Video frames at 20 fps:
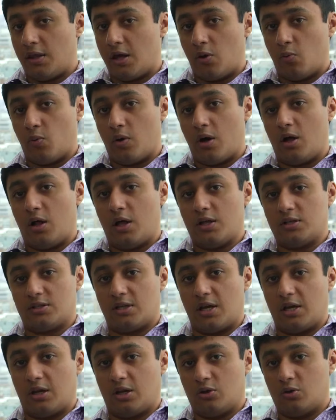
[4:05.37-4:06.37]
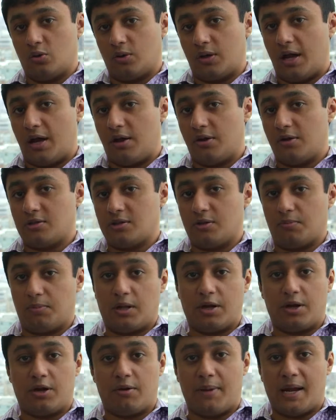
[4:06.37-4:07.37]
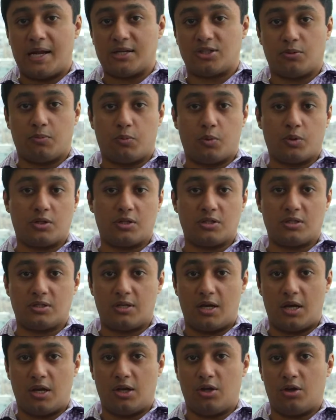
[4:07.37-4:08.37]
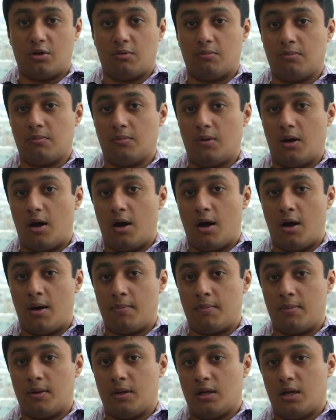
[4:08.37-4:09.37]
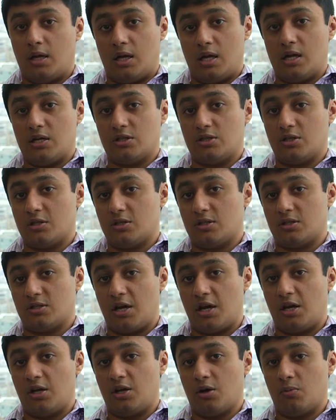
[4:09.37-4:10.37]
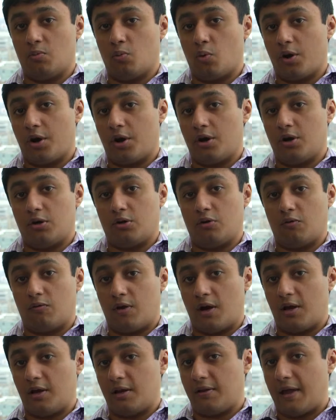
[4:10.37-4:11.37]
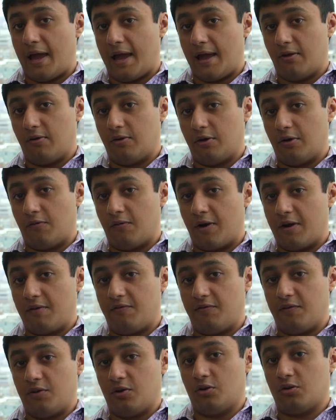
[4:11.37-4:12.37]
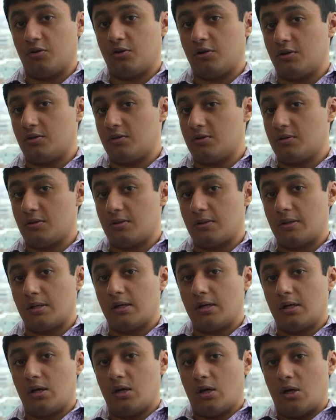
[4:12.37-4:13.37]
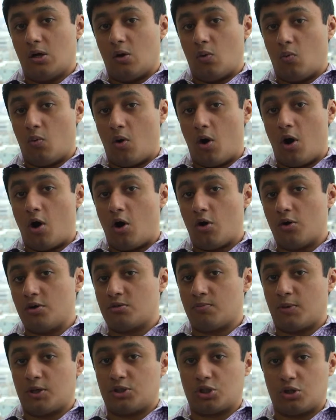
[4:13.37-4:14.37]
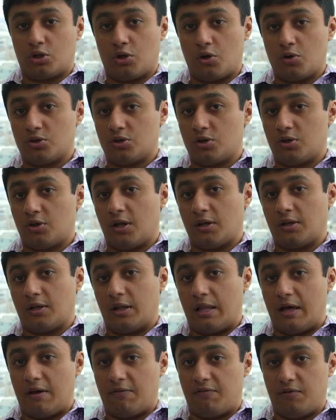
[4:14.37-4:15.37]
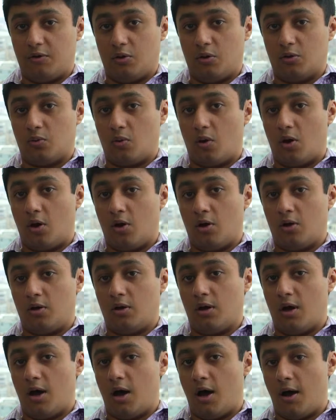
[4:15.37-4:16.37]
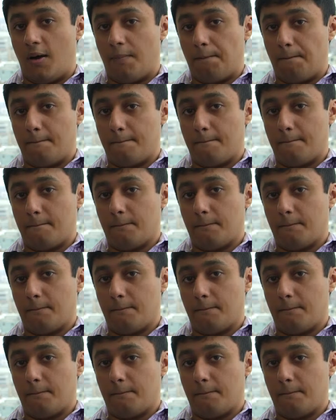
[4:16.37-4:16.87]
then well as take into account as the player matchup with the stadium. Is it a stadium where the right field wall is much closer than the left field wall?